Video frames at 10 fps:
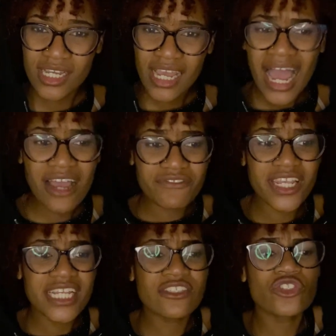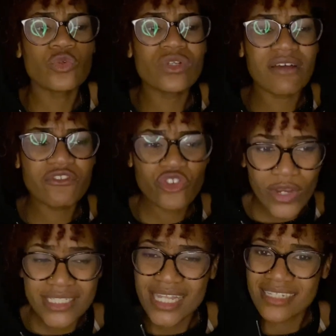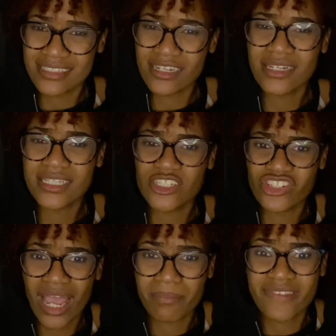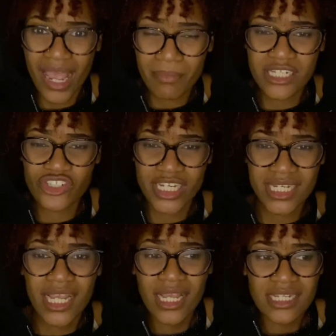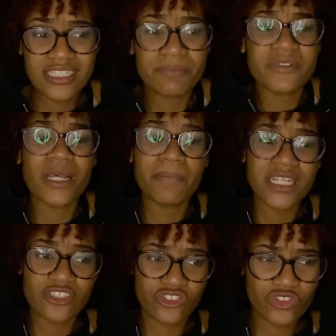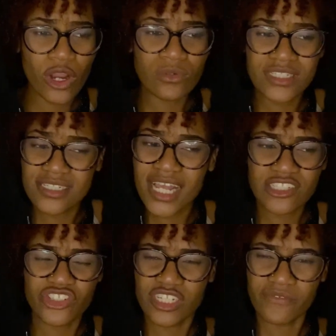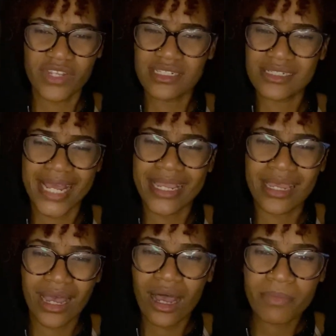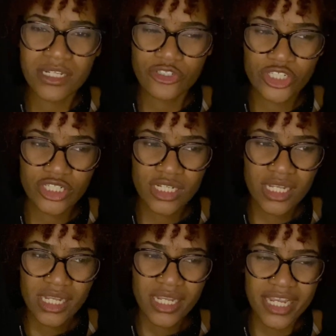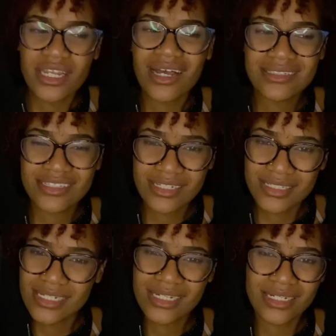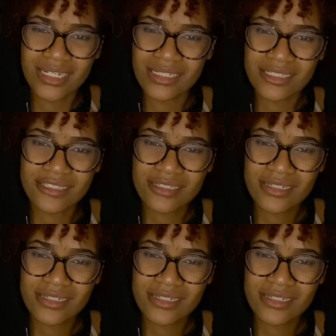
After his tool of choice has done the damage, he zips up his trousers and she feels like garbage in her dirty linens.